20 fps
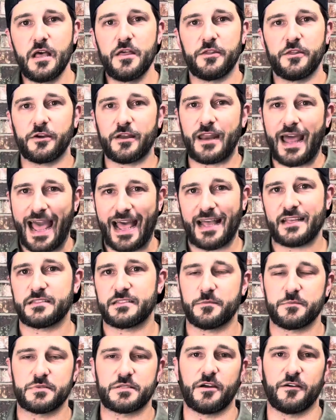they're going to ask
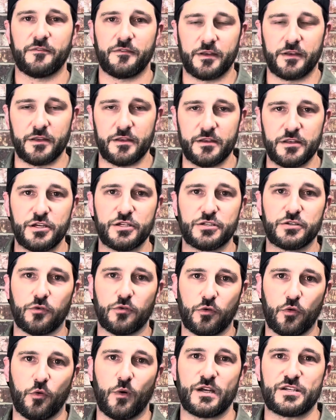themselves an initial
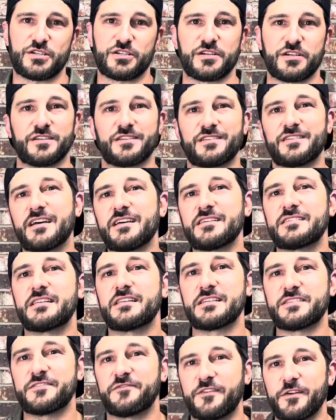question Does
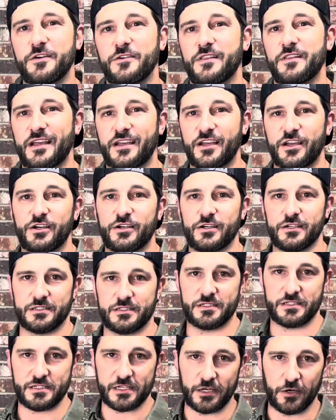this feel like a
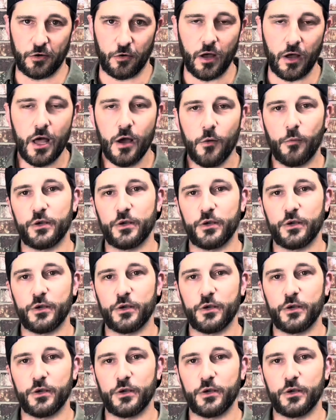good deal?